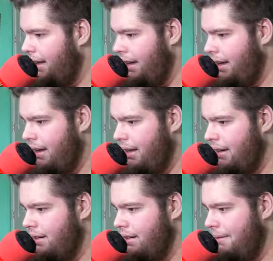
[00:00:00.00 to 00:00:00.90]

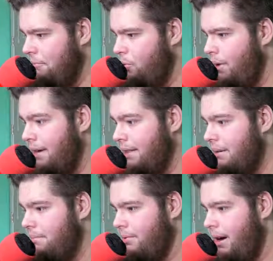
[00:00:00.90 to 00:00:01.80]
And I'm quitting
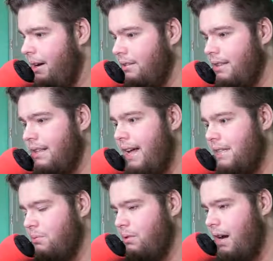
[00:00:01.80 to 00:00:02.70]
temporarily.
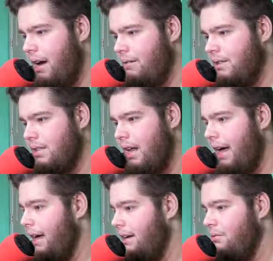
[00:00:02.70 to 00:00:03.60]
That's when I was
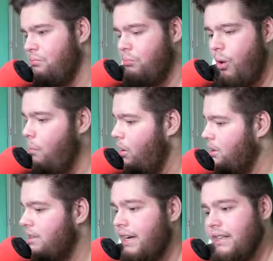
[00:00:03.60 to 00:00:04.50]
like,
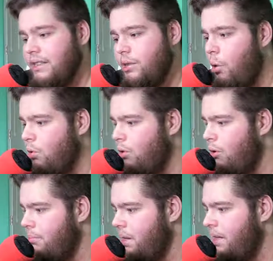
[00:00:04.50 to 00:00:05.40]
Walmart's taking a toll
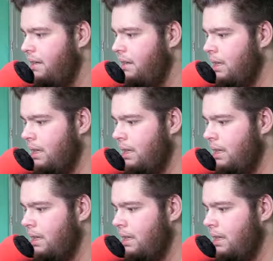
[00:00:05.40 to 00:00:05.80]
on me.